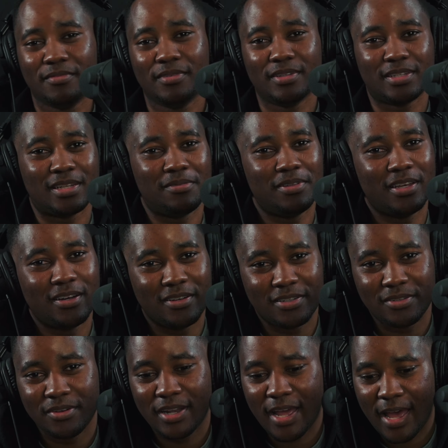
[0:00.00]
something else
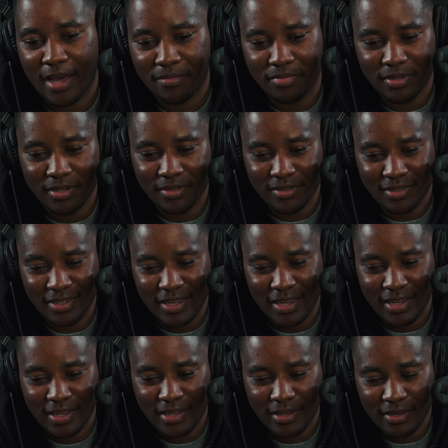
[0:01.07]
is gonna happen.
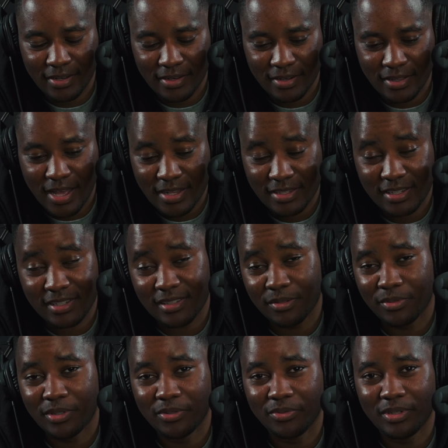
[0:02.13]
And that's just the
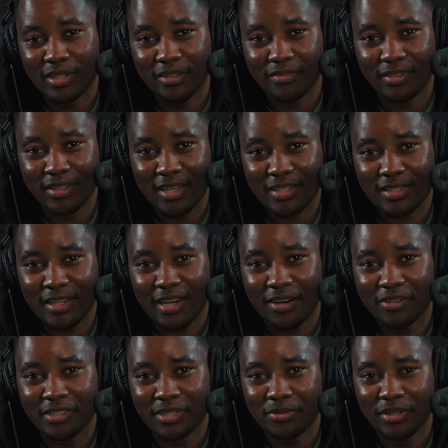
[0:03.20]
world we live in. That's the
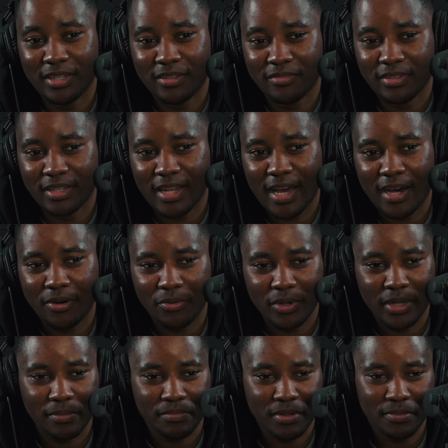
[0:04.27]
culture we live in now,
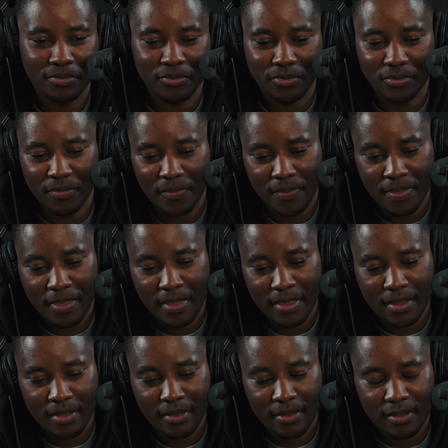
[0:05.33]
where people
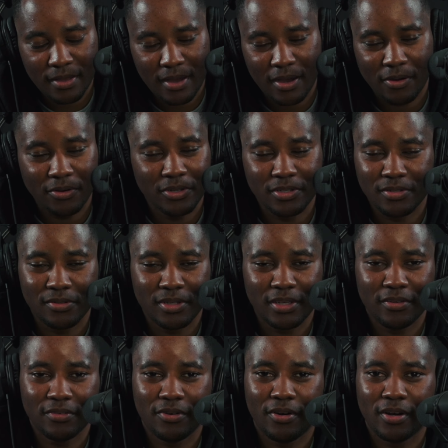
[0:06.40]
are always
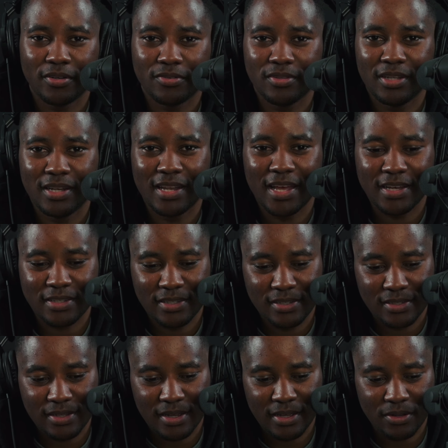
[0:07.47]
looking on to the next.
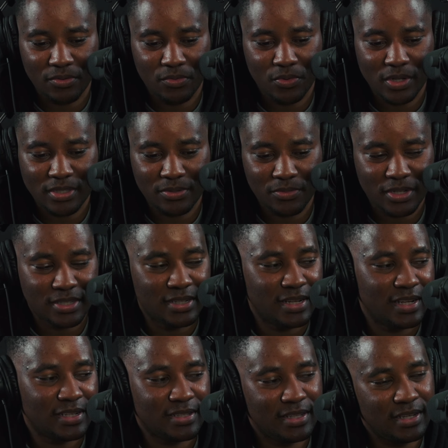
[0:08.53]
It's like, what's the
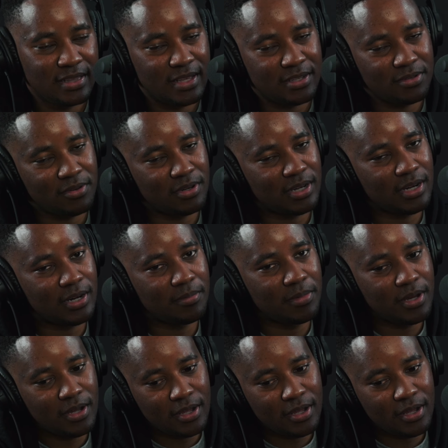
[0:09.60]
next thing that's gonna come?